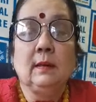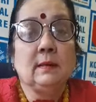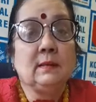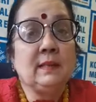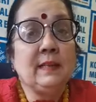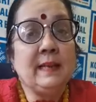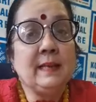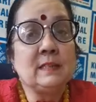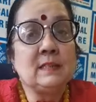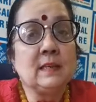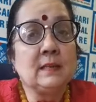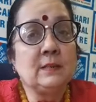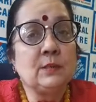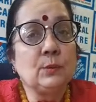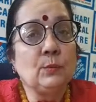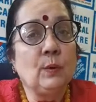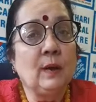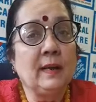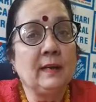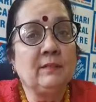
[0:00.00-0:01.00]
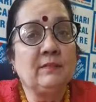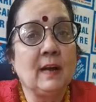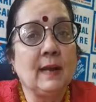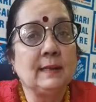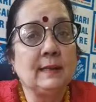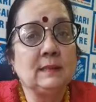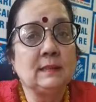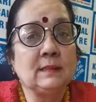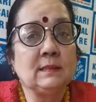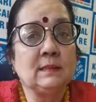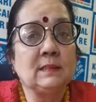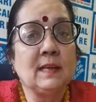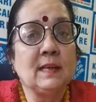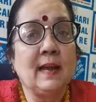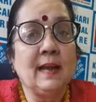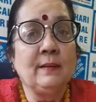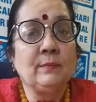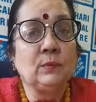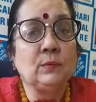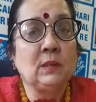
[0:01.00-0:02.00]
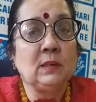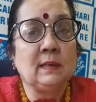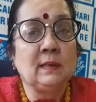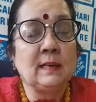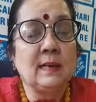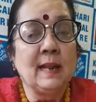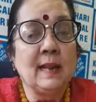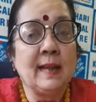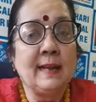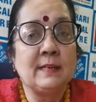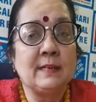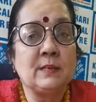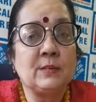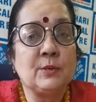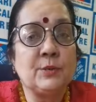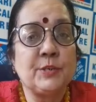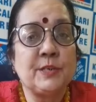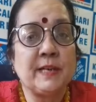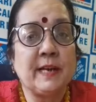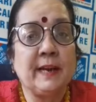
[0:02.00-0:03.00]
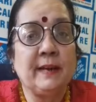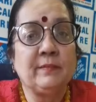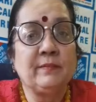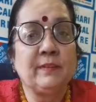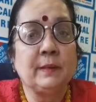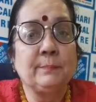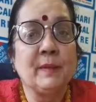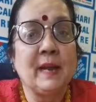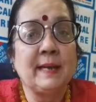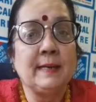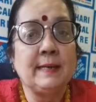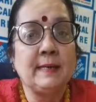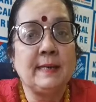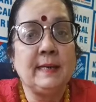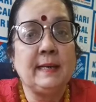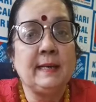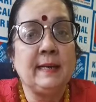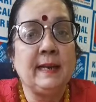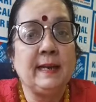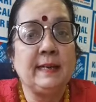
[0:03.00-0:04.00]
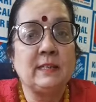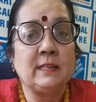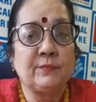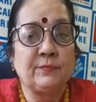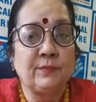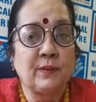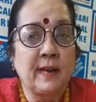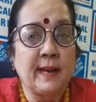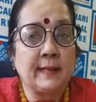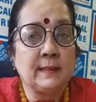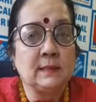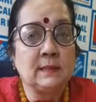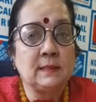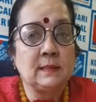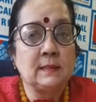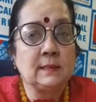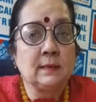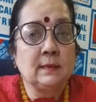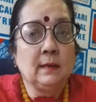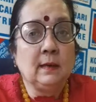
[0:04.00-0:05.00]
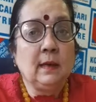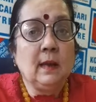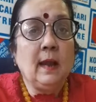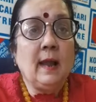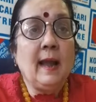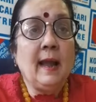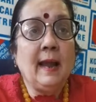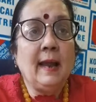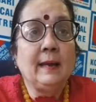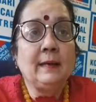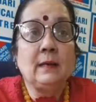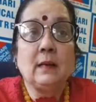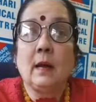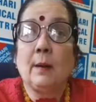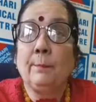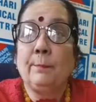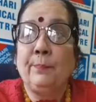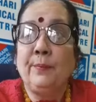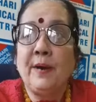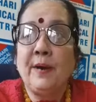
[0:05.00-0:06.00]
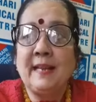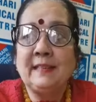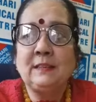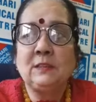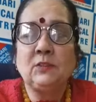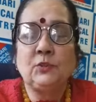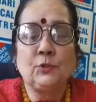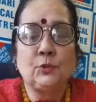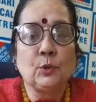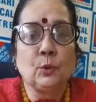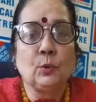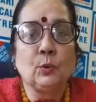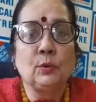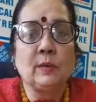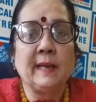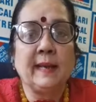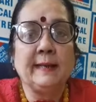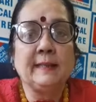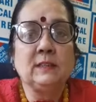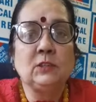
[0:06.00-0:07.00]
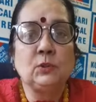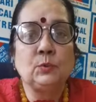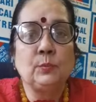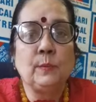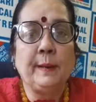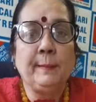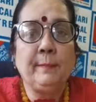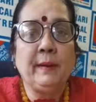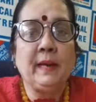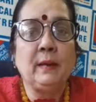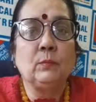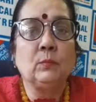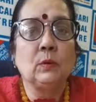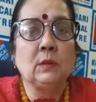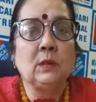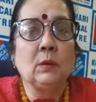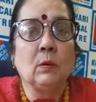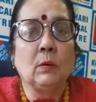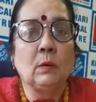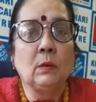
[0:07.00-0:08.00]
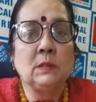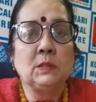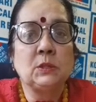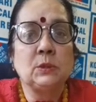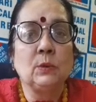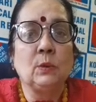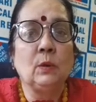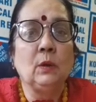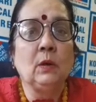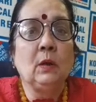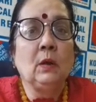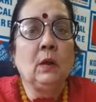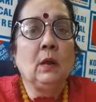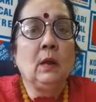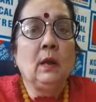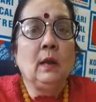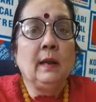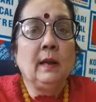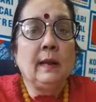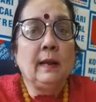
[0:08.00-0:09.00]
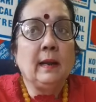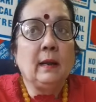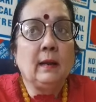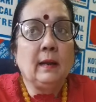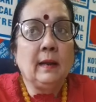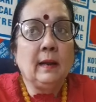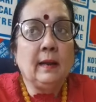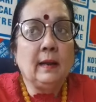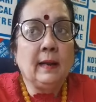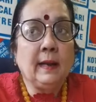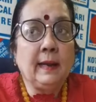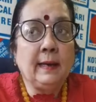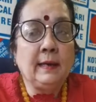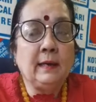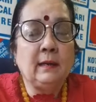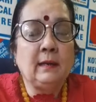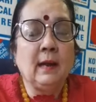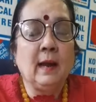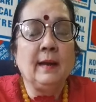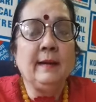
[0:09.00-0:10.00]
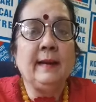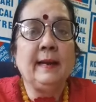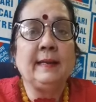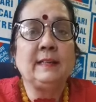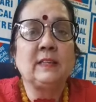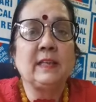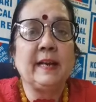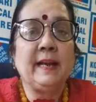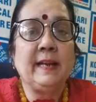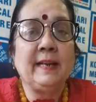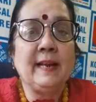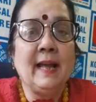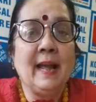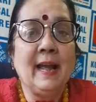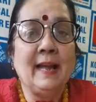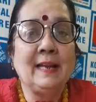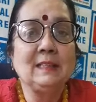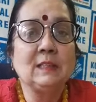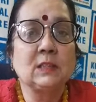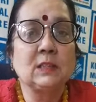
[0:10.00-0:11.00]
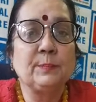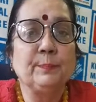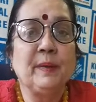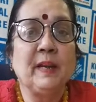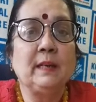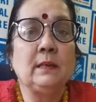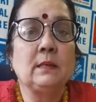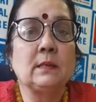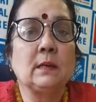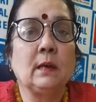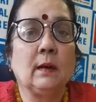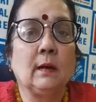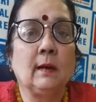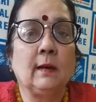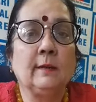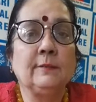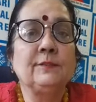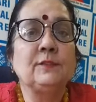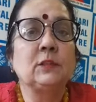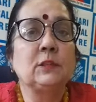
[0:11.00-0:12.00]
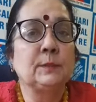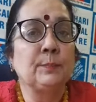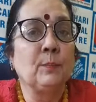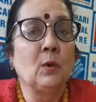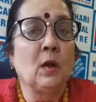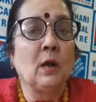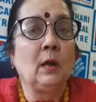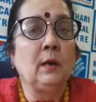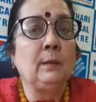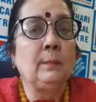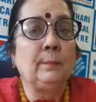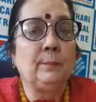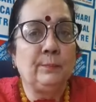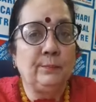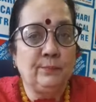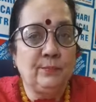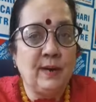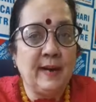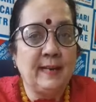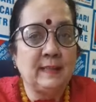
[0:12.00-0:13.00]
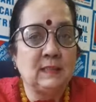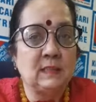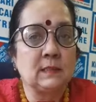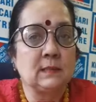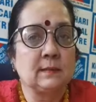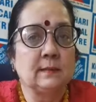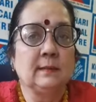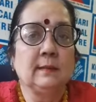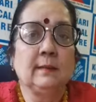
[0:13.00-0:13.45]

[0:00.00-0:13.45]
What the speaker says: These are two advices I would like to share with my teenage friends. And breaststroke in swimming would also encourage enhancement of small breast.